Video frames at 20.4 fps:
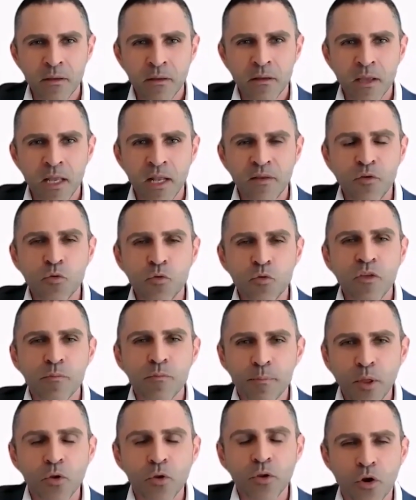And if you
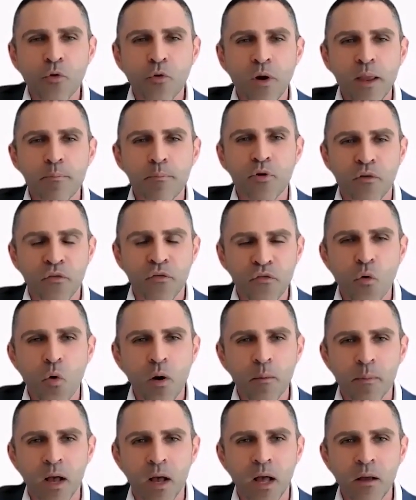just build a great pro
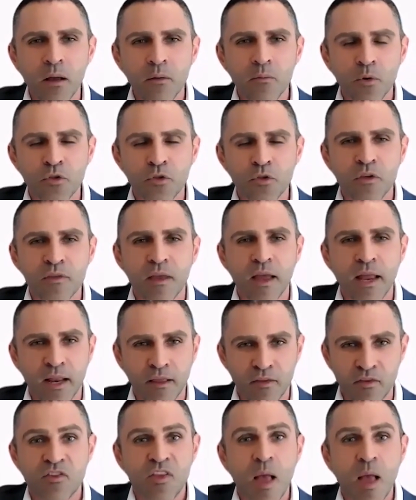forma, which is an
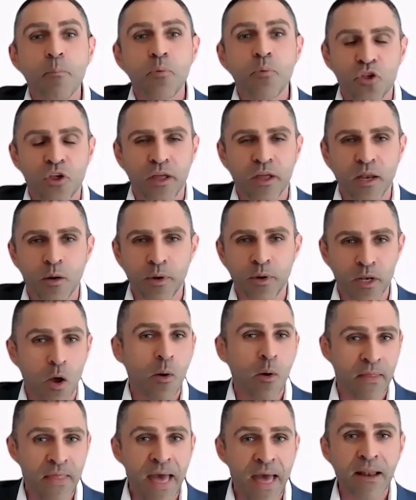assumption, and we
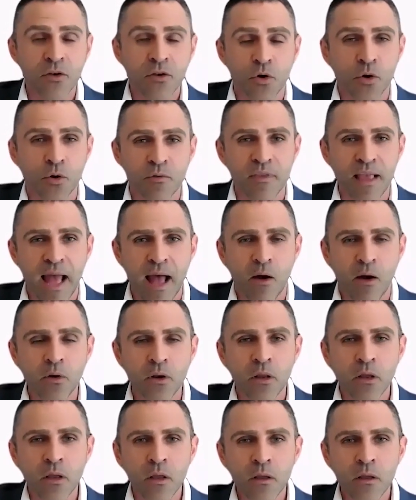know how that turns
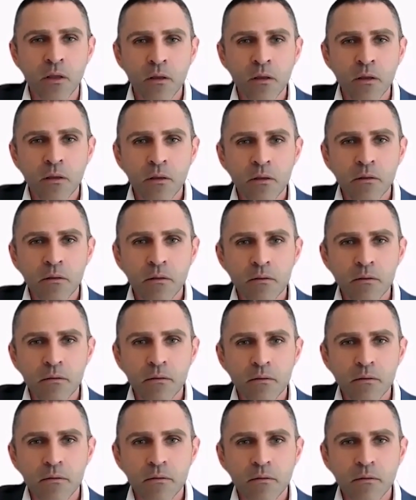out,
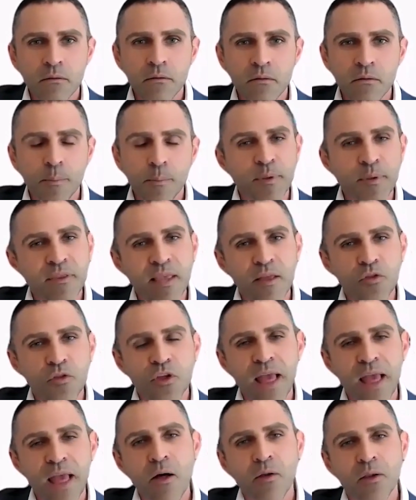the
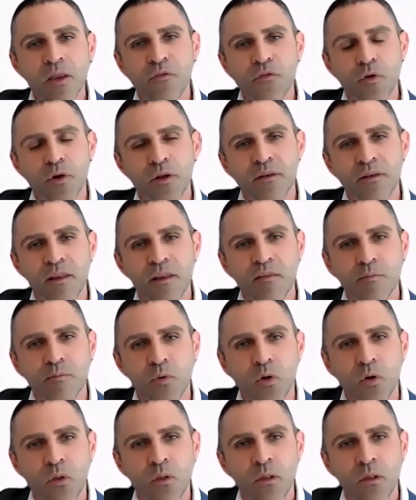potentiality for a
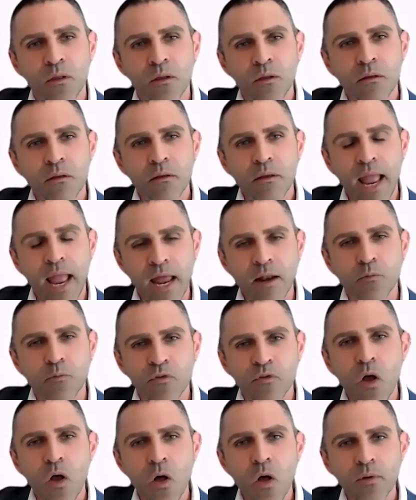dismal end
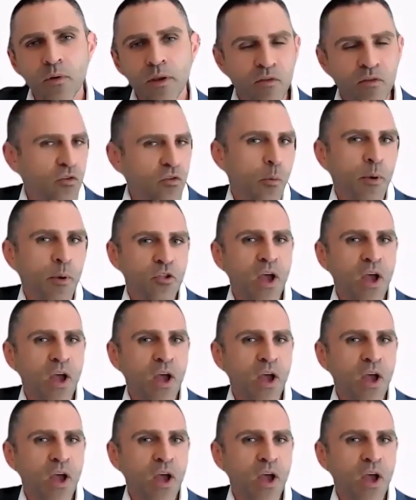result is so much